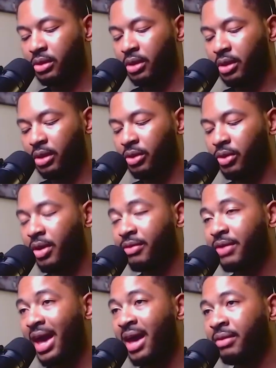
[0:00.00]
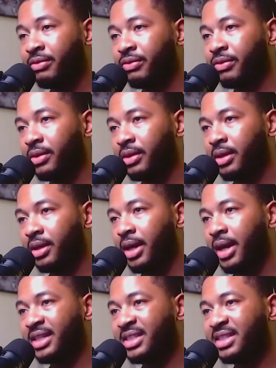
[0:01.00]
You have F
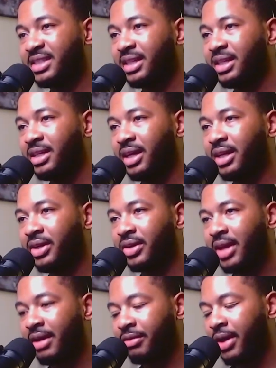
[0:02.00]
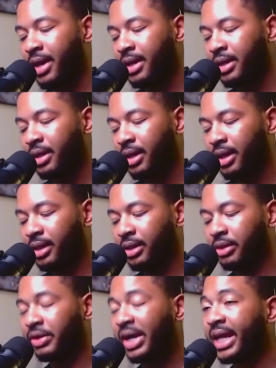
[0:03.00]
and C in your left hand, and in the
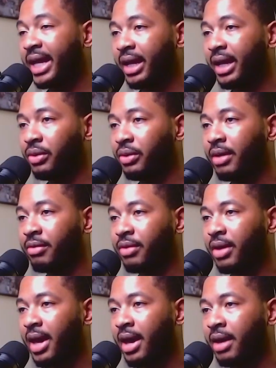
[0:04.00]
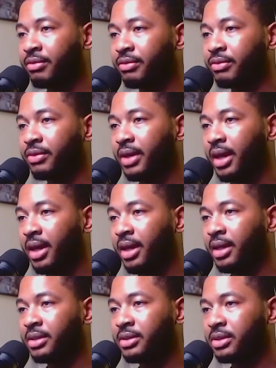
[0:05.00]
right hand, you have F, A, C.